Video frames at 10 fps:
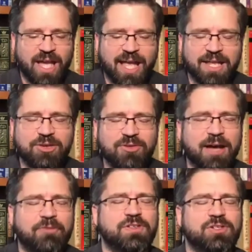and you
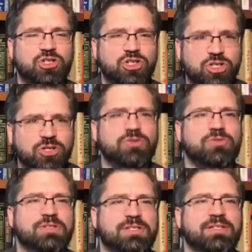have to choose